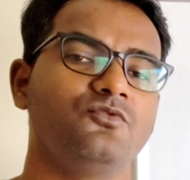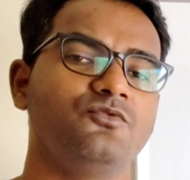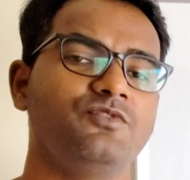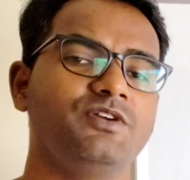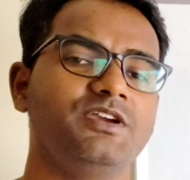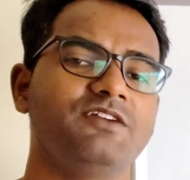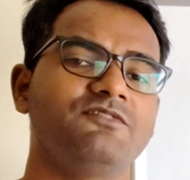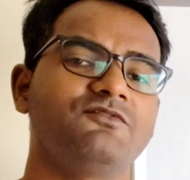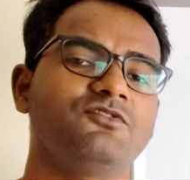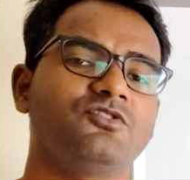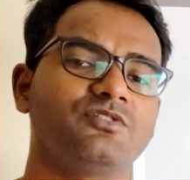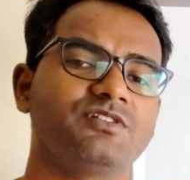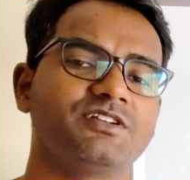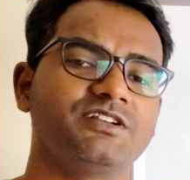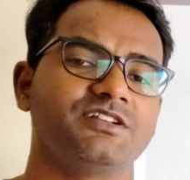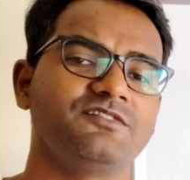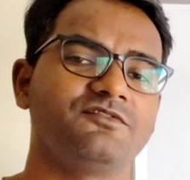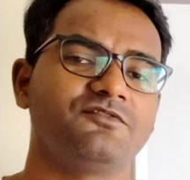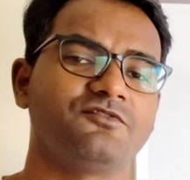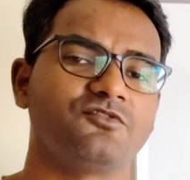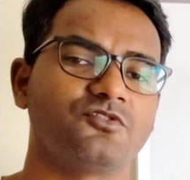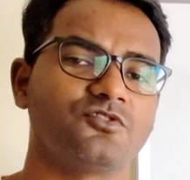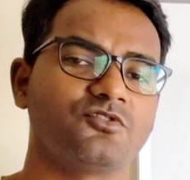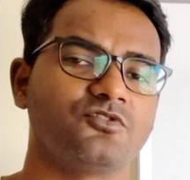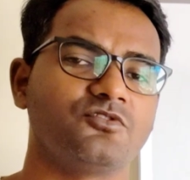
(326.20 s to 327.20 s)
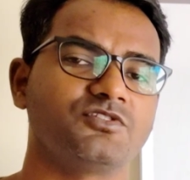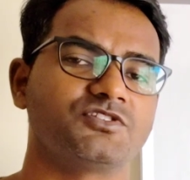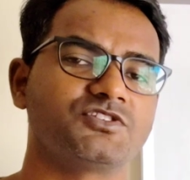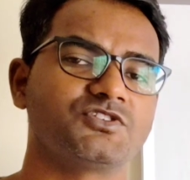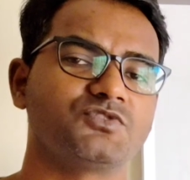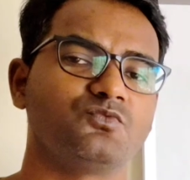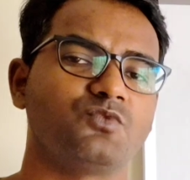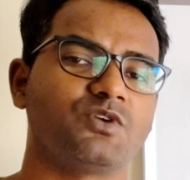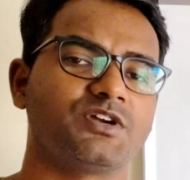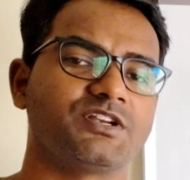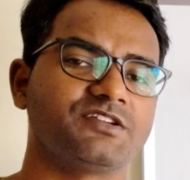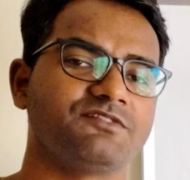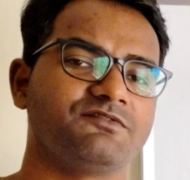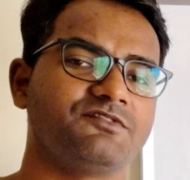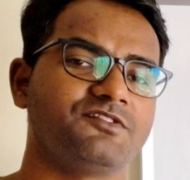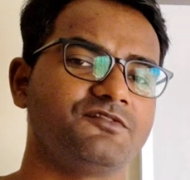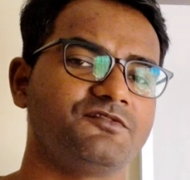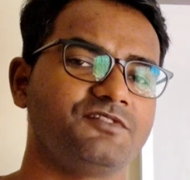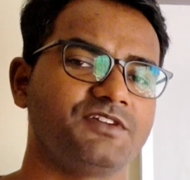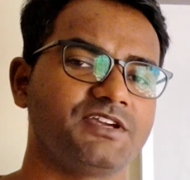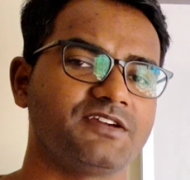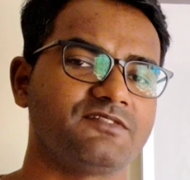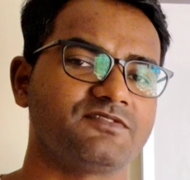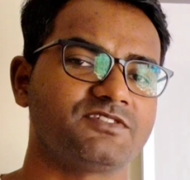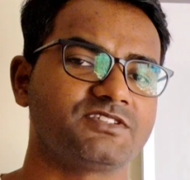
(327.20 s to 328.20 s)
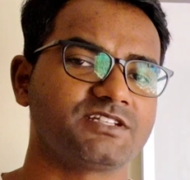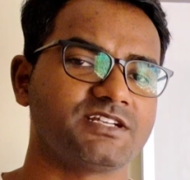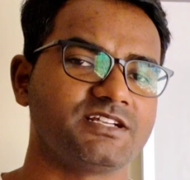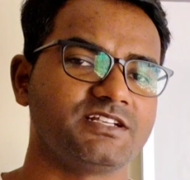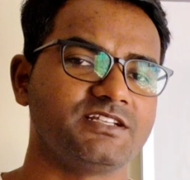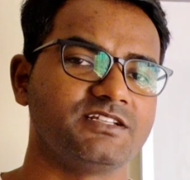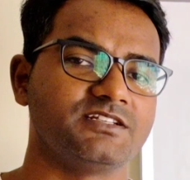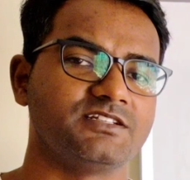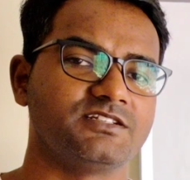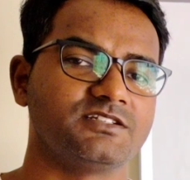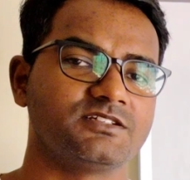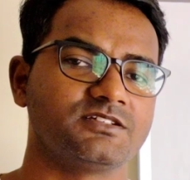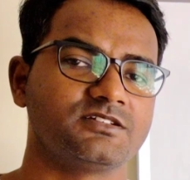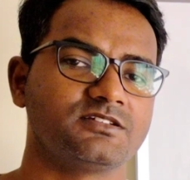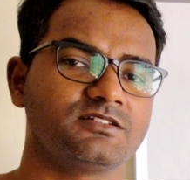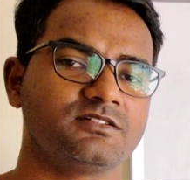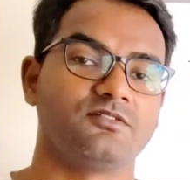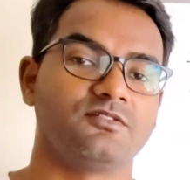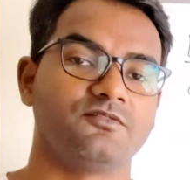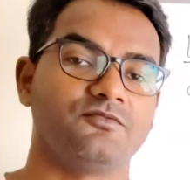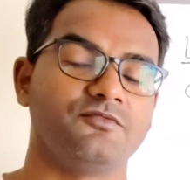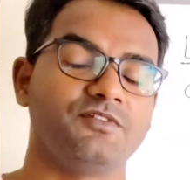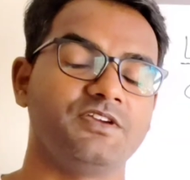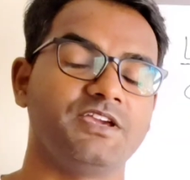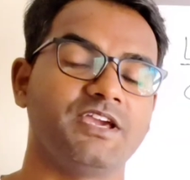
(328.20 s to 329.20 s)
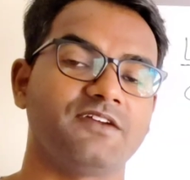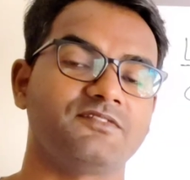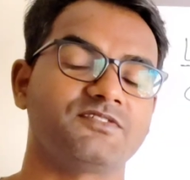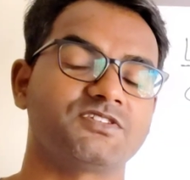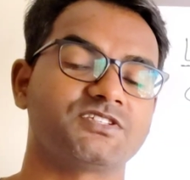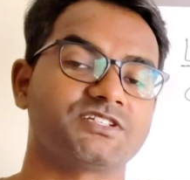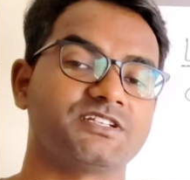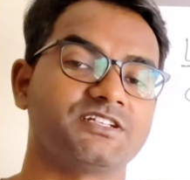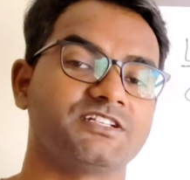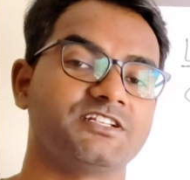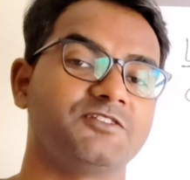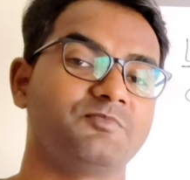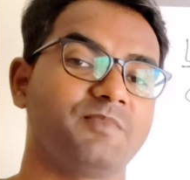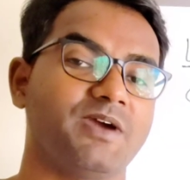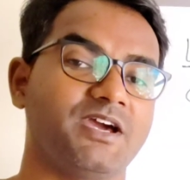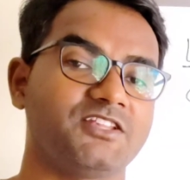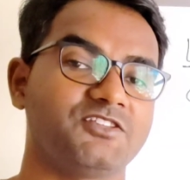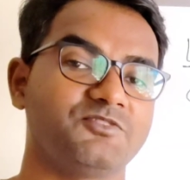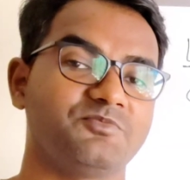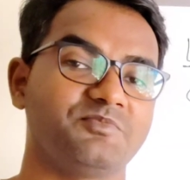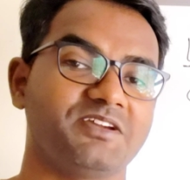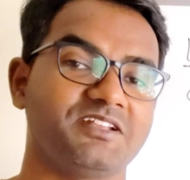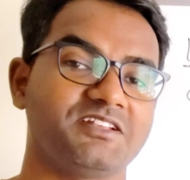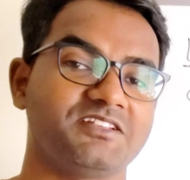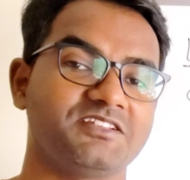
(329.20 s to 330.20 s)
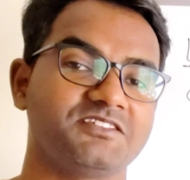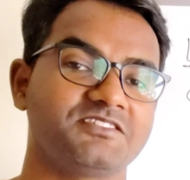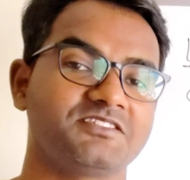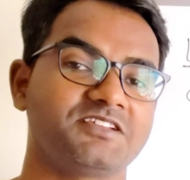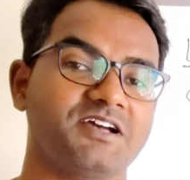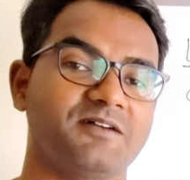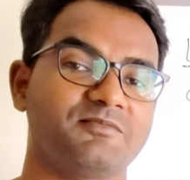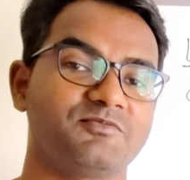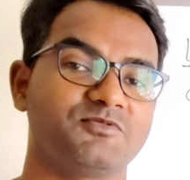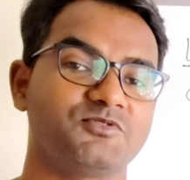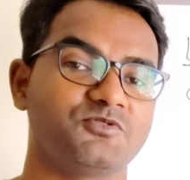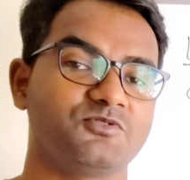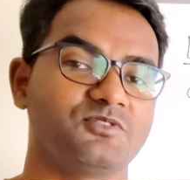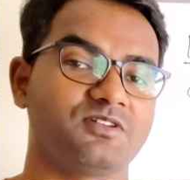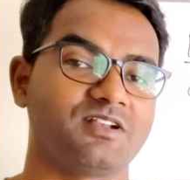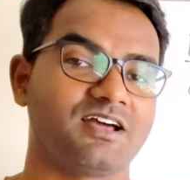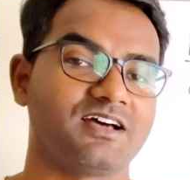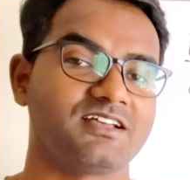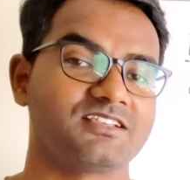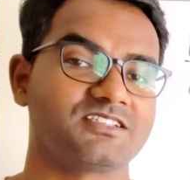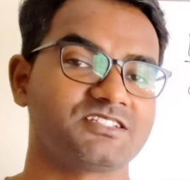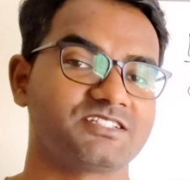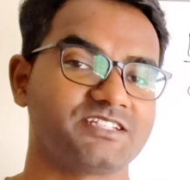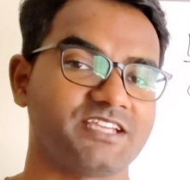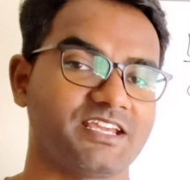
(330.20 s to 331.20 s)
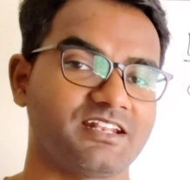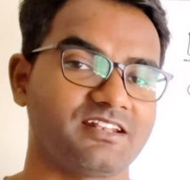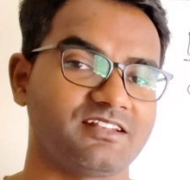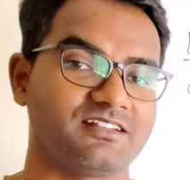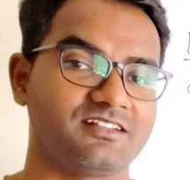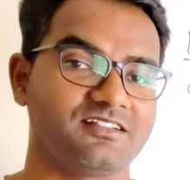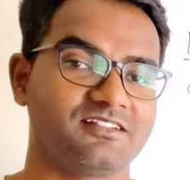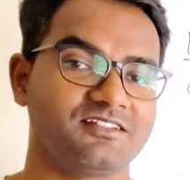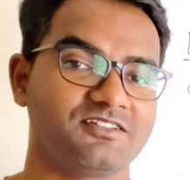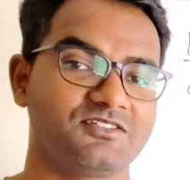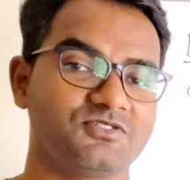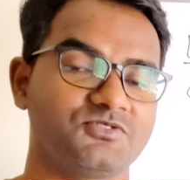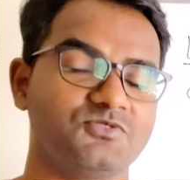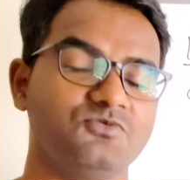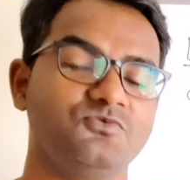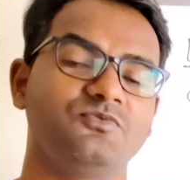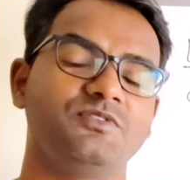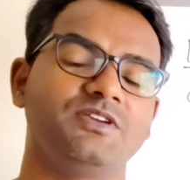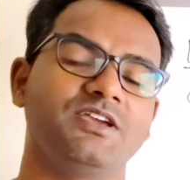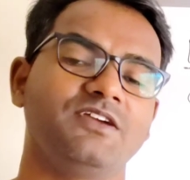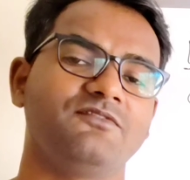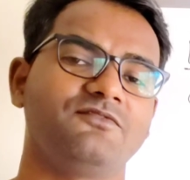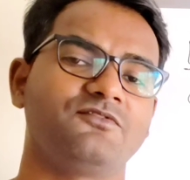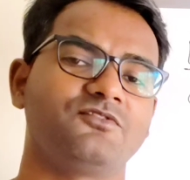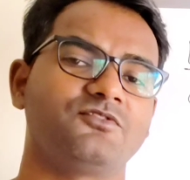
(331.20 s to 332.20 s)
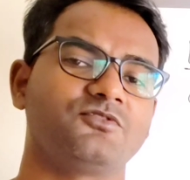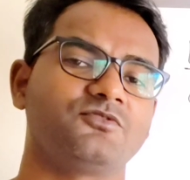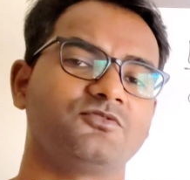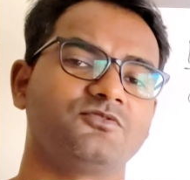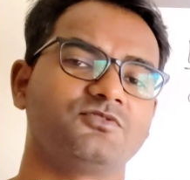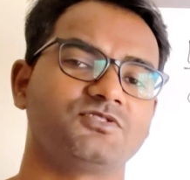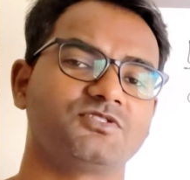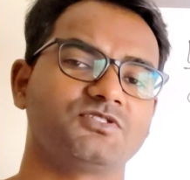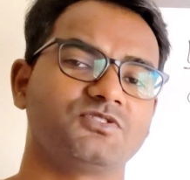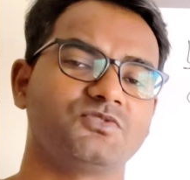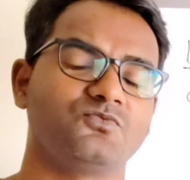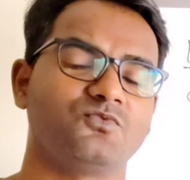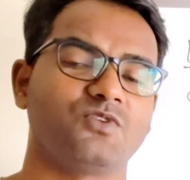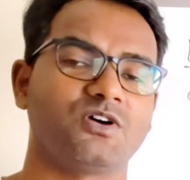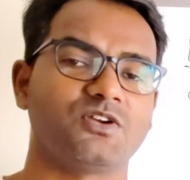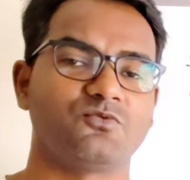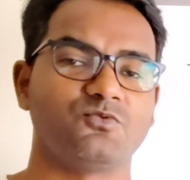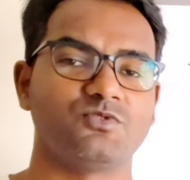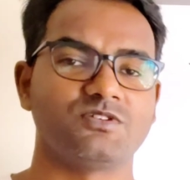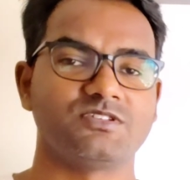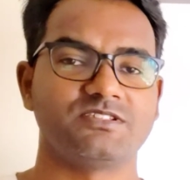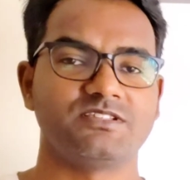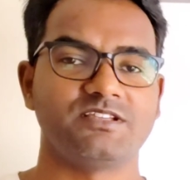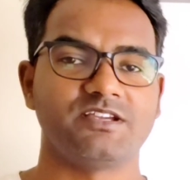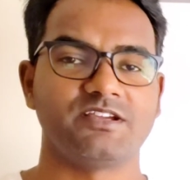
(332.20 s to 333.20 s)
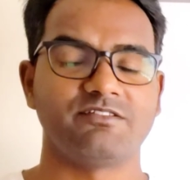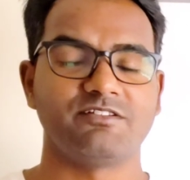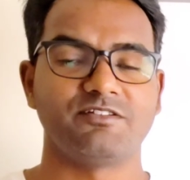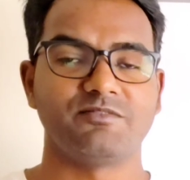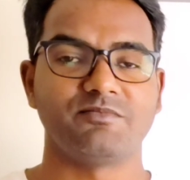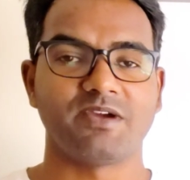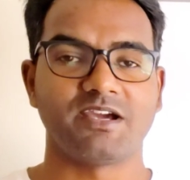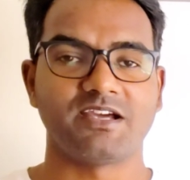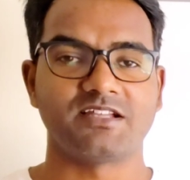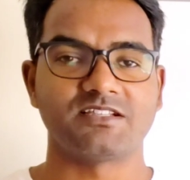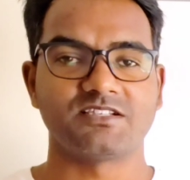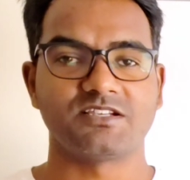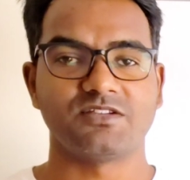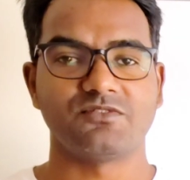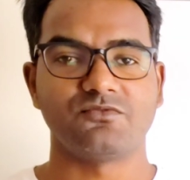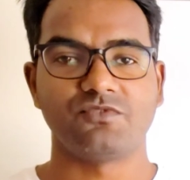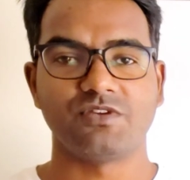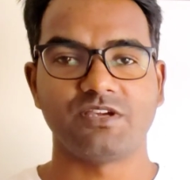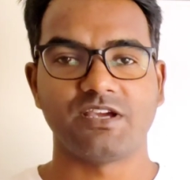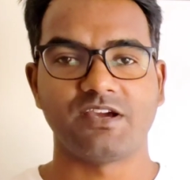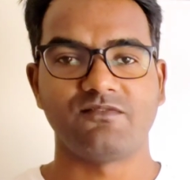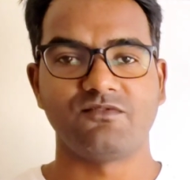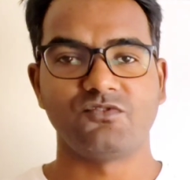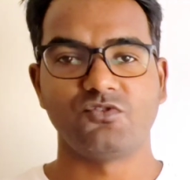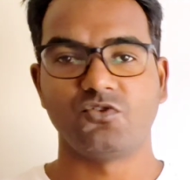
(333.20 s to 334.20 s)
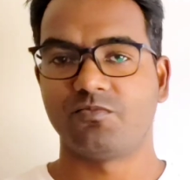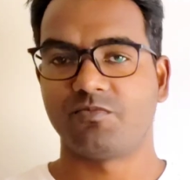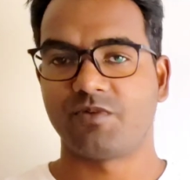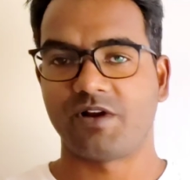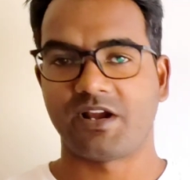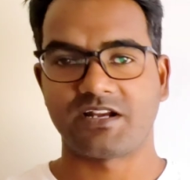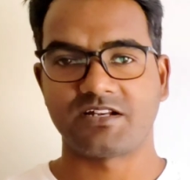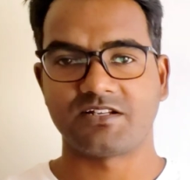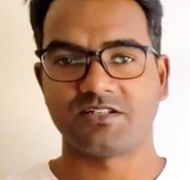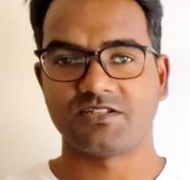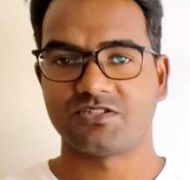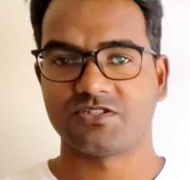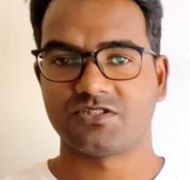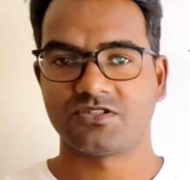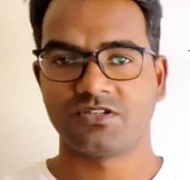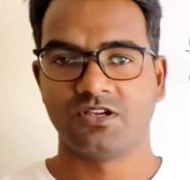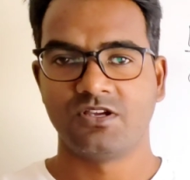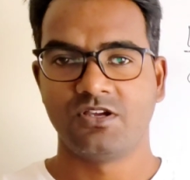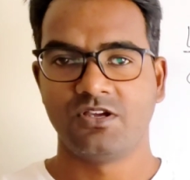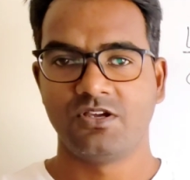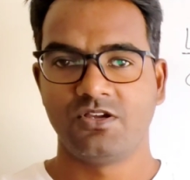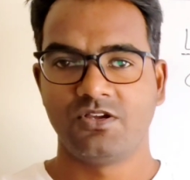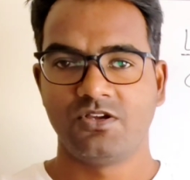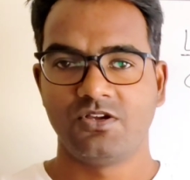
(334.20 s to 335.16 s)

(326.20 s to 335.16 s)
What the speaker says: we have already forgotten whatever we have studied. We have studied mathematics up to class 10. So we have forgotten what was there in maths, and we have no practice,